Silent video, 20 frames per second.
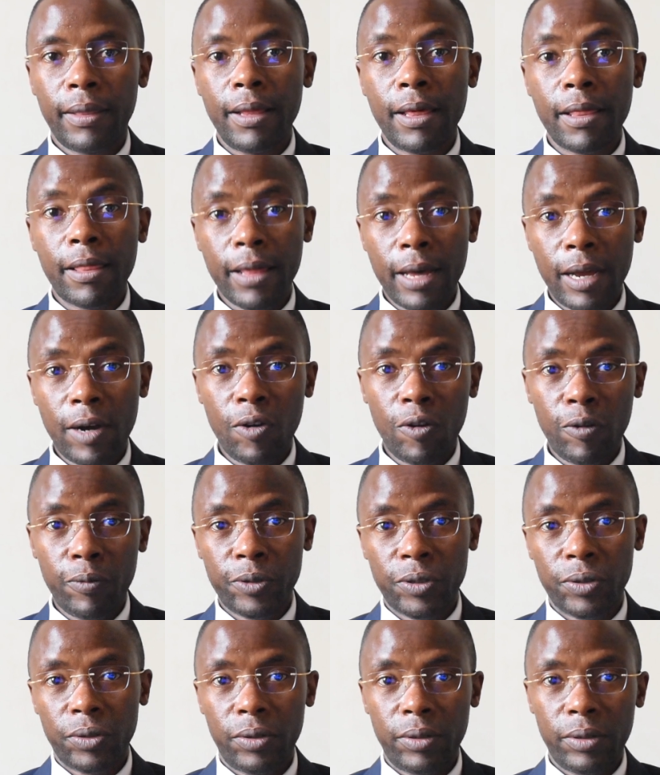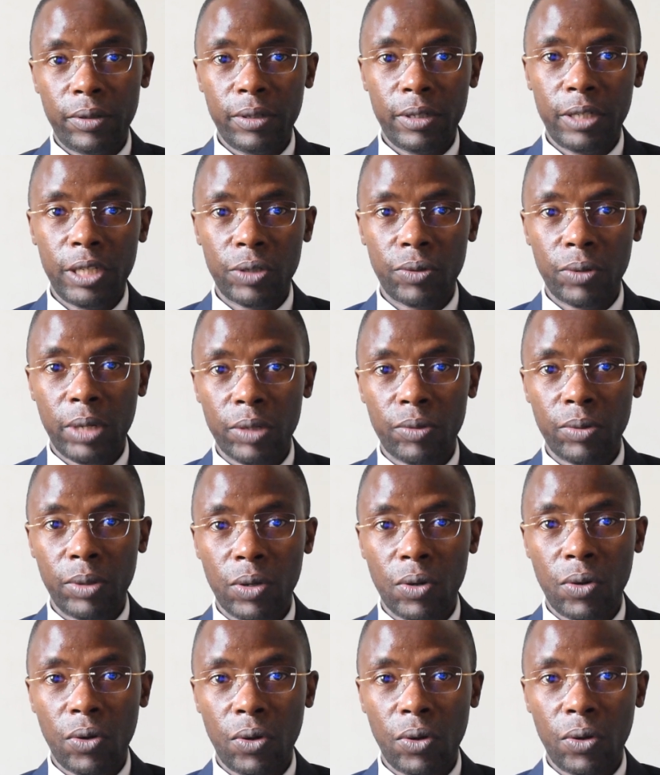The third option is what
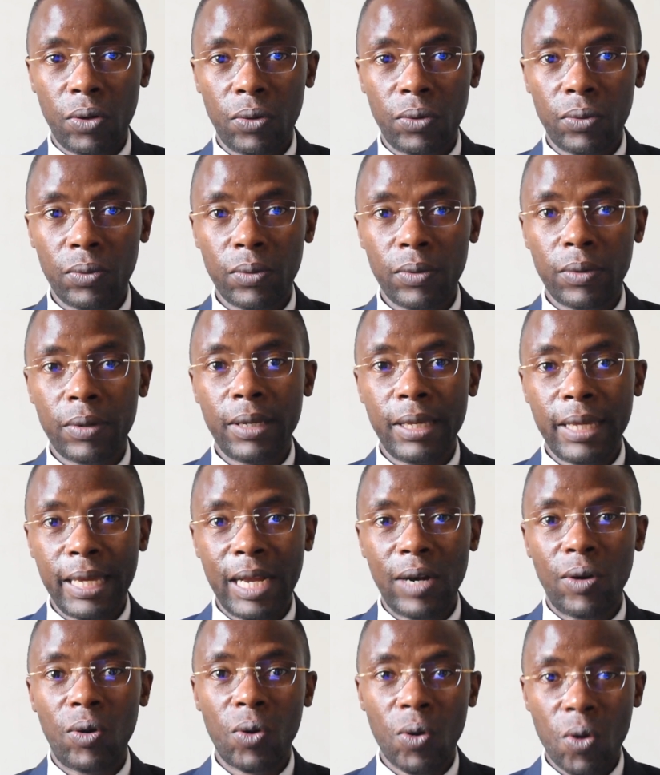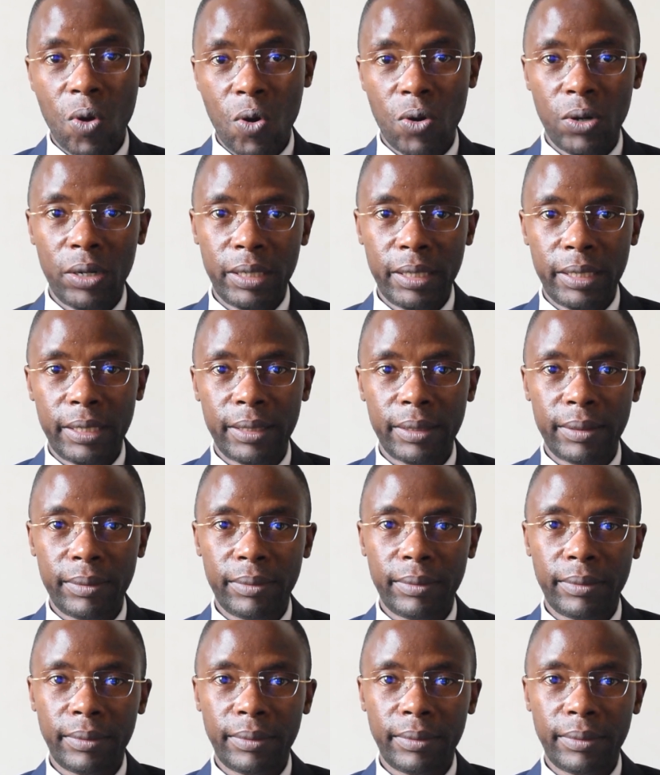we call yellow gold.